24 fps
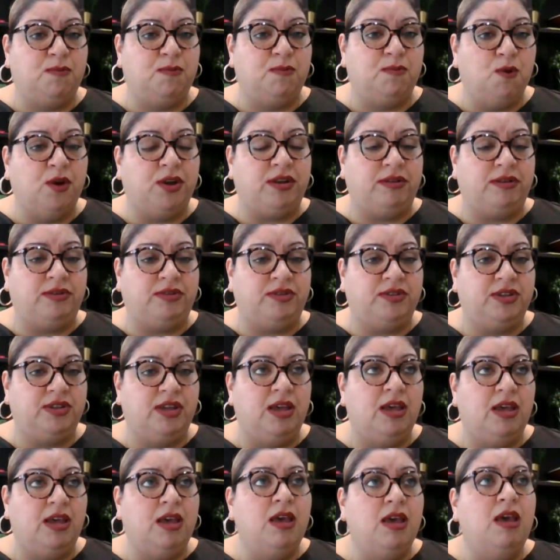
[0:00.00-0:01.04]
important,
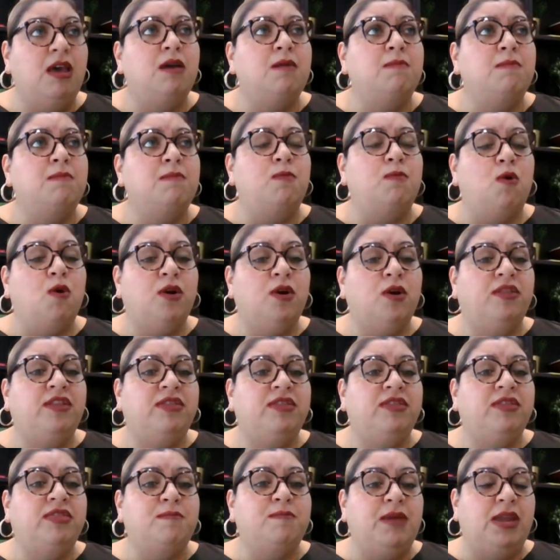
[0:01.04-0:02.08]
more
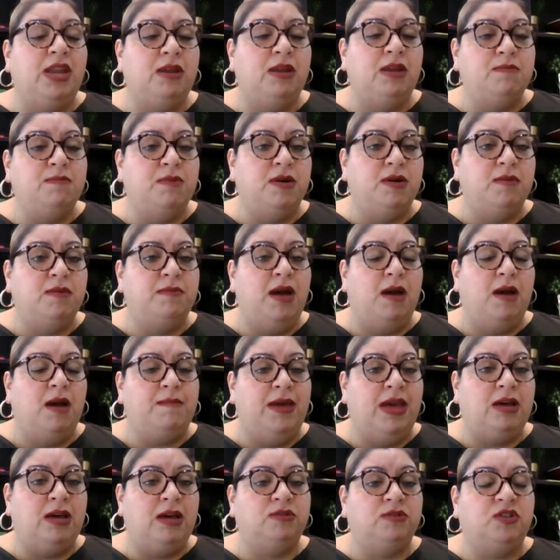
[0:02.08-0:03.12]
than the minimum
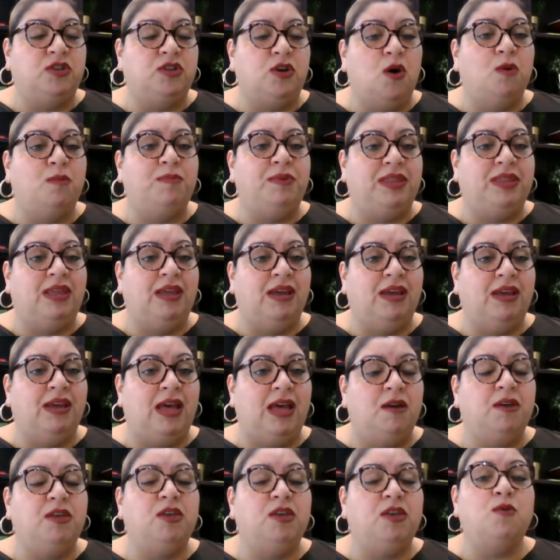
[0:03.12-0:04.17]
amount to open the
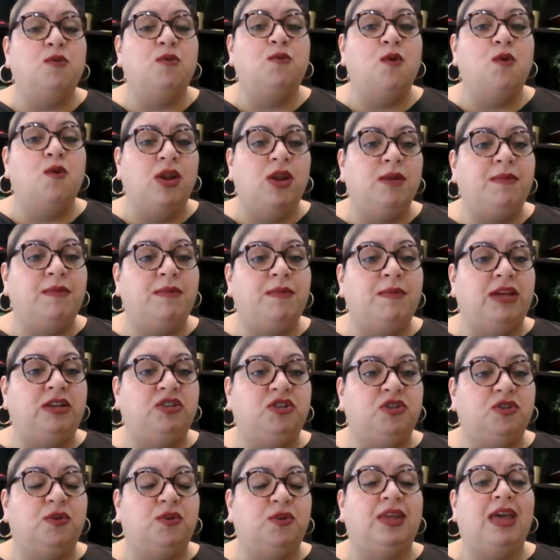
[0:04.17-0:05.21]
account, you want to make
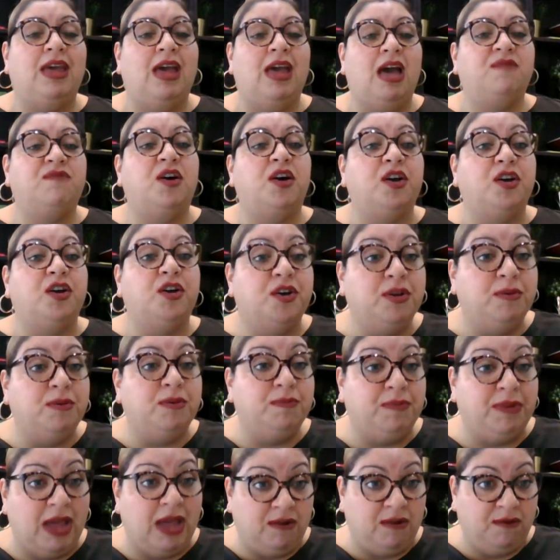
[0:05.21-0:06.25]
sure they have a good
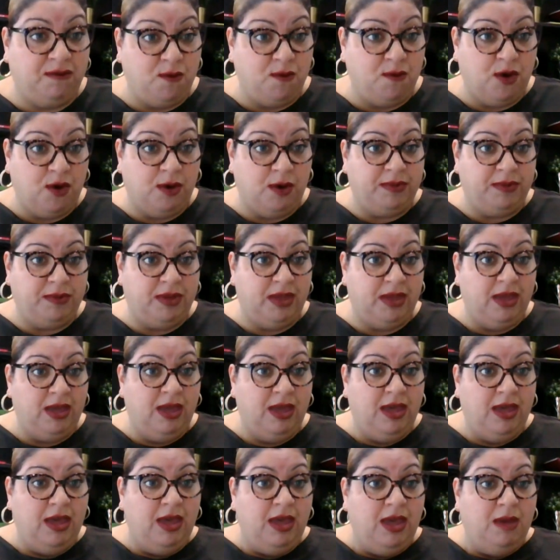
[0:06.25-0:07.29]
platform,
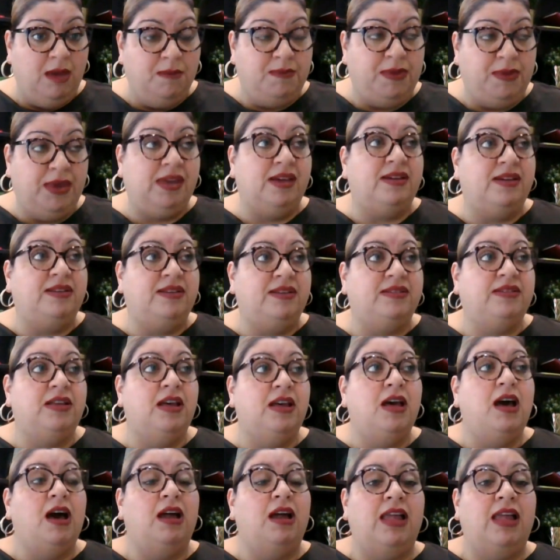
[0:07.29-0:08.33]
because
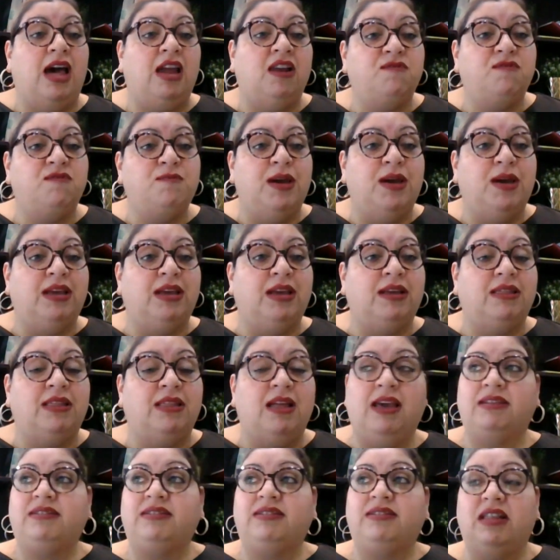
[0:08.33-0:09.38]
a lot of my
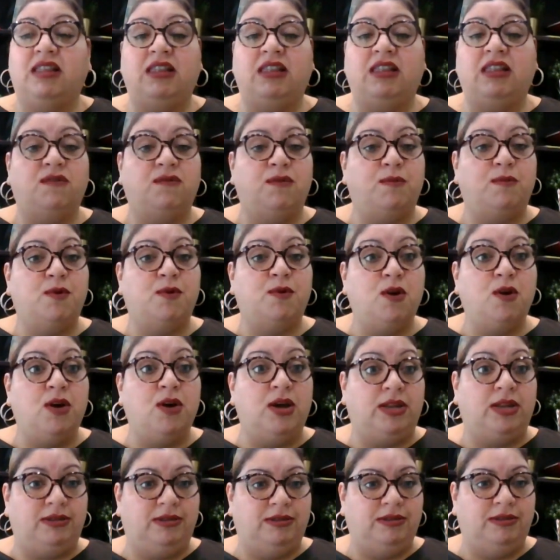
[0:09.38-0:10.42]
clients live
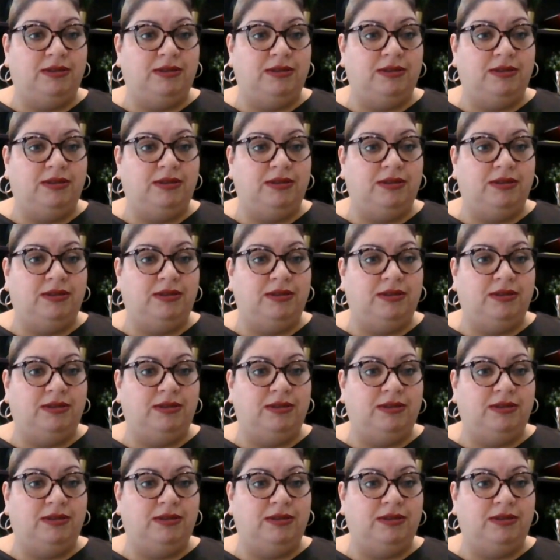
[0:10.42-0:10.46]
abroad.